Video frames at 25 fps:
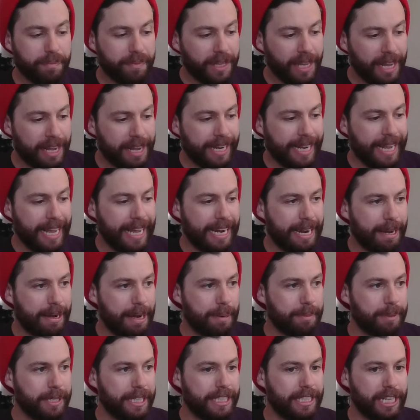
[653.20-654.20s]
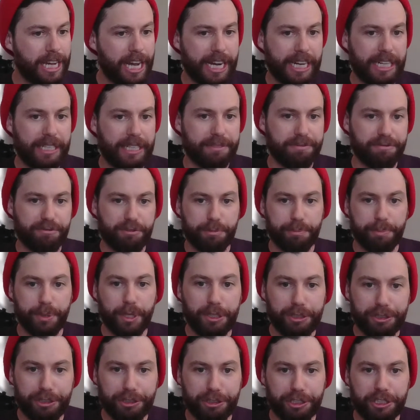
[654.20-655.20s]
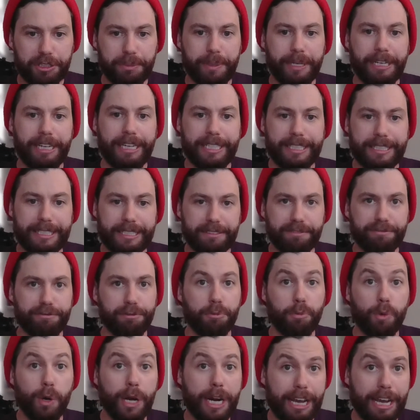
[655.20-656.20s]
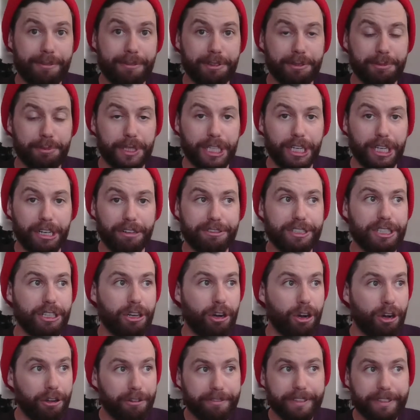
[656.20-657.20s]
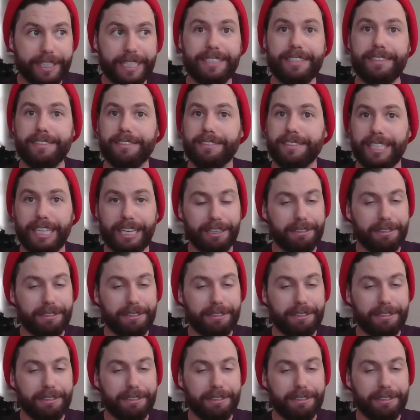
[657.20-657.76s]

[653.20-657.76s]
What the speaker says: Again, I'm going to talk from personal experience and from what I've observed. So all of this,